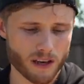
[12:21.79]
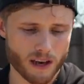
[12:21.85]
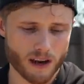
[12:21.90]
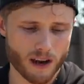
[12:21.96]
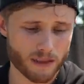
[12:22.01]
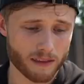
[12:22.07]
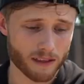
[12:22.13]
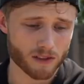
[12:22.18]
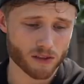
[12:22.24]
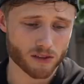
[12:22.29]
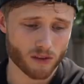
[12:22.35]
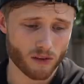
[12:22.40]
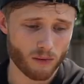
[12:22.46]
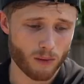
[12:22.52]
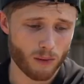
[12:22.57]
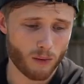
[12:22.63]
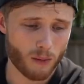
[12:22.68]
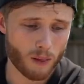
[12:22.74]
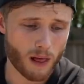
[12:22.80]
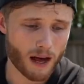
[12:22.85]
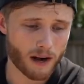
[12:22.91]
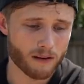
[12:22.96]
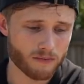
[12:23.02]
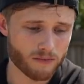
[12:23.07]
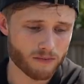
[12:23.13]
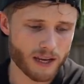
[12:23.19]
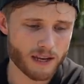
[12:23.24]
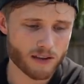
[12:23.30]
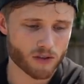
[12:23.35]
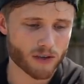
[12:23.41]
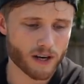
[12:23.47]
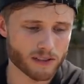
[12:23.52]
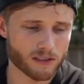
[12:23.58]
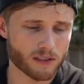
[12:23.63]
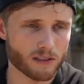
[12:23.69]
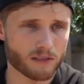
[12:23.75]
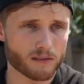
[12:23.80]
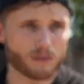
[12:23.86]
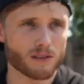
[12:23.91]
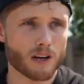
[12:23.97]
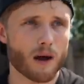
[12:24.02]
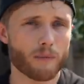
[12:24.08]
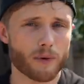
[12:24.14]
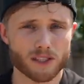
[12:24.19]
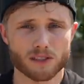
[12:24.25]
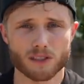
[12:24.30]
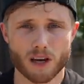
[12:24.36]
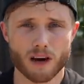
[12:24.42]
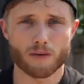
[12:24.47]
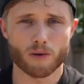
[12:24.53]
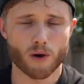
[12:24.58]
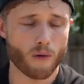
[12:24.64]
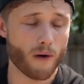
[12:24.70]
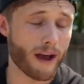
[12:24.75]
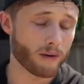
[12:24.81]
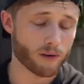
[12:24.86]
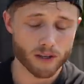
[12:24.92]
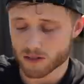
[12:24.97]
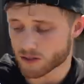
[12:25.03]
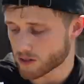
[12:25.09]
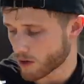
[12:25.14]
And I think there's a lot of interesting topics to cover around it.